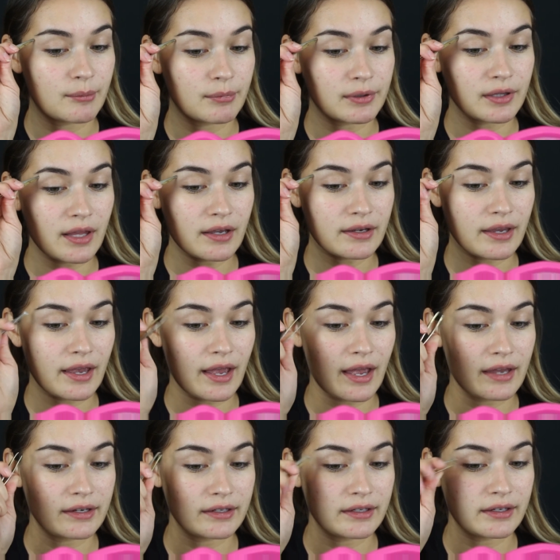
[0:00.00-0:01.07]
pluck
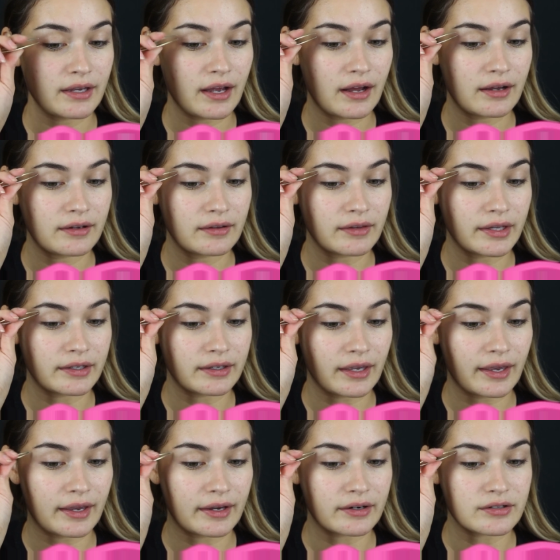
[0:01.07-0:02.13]
any like
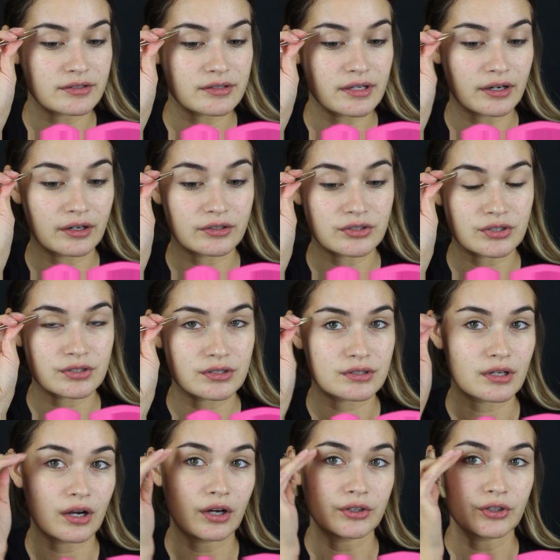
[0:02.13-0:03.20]
hairs that are
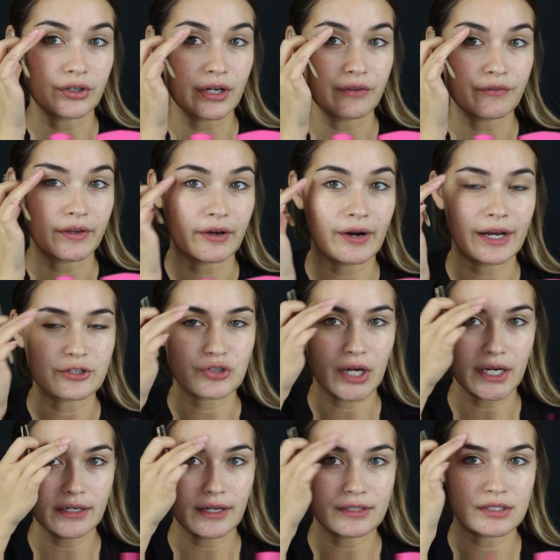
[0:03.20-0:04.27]
just underneath here. I
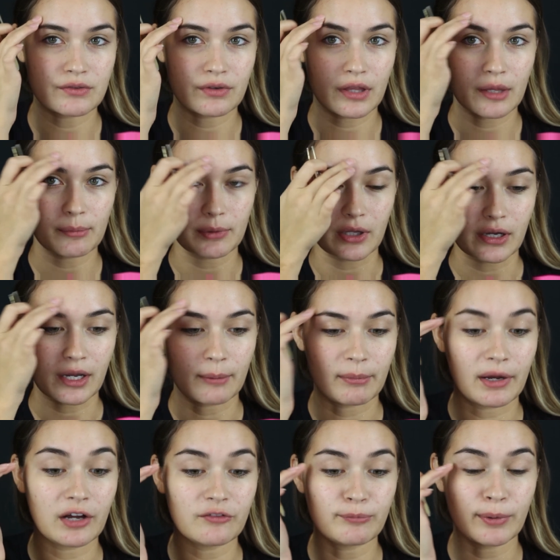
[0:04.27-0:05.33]
try not to really pluck
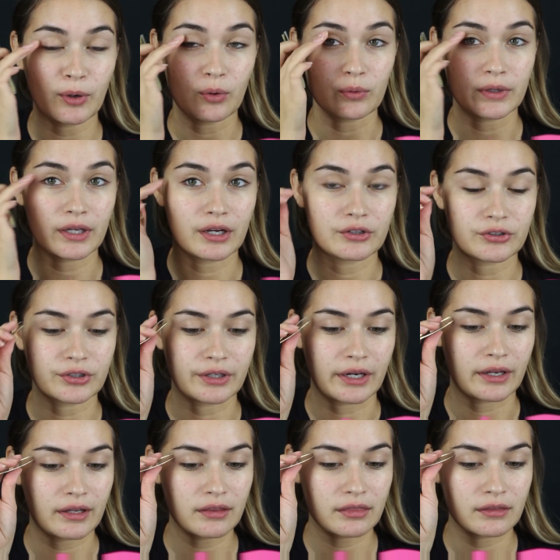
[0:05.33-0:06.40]
above, but only
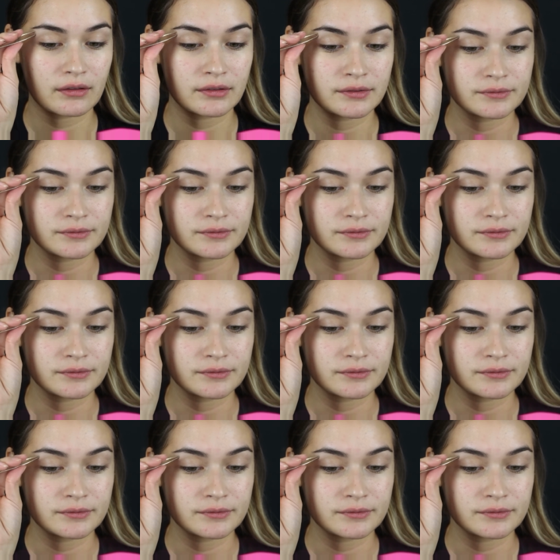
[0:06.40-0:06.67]
underneath.